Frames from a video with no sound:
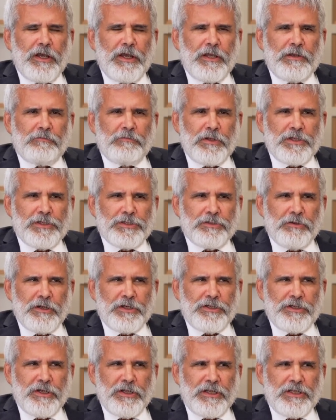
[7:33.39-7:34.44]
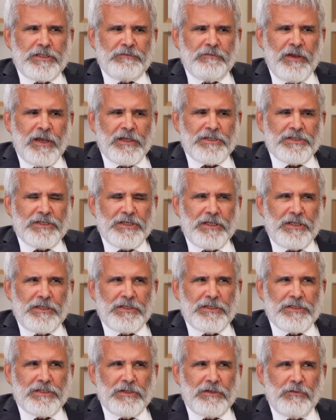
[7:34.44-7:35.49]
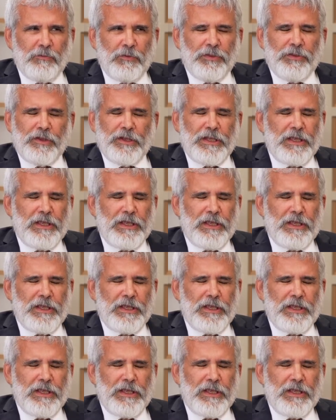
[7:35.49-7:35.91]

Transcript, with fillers: administration of these vaccines with